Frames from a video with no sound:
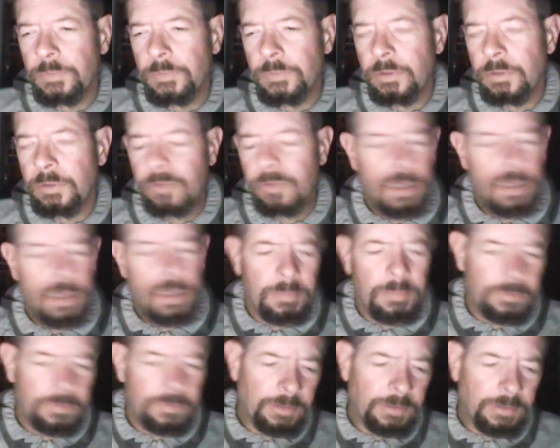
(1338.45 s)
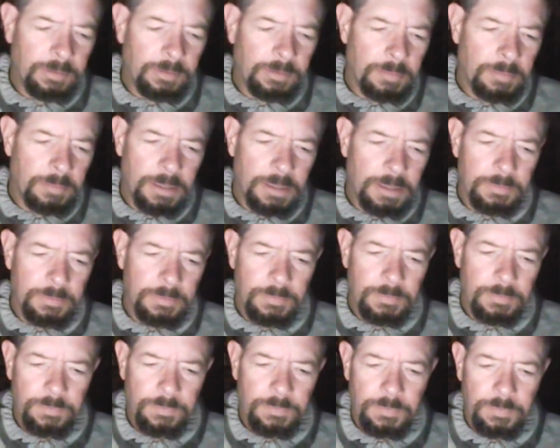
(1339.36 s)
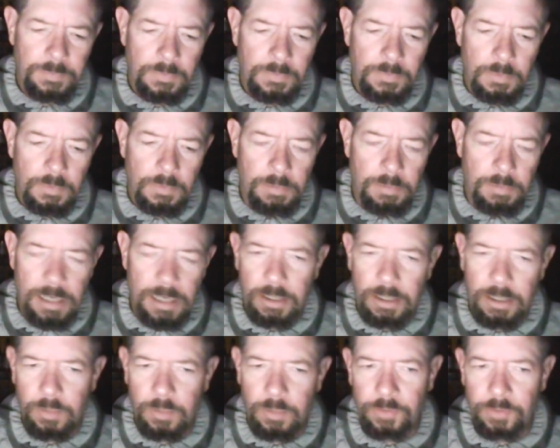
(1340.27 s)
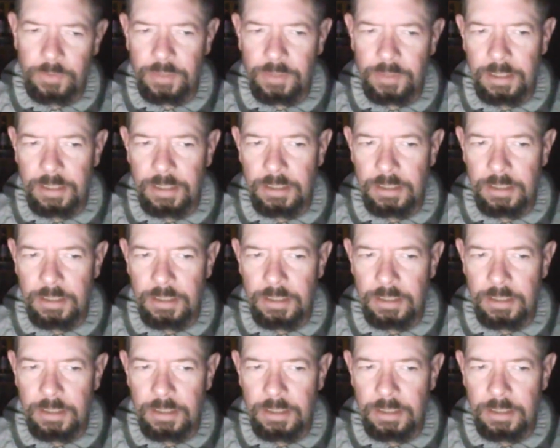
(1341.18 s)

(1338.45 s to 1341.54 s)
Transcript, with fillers: Tom says something about American whiskey.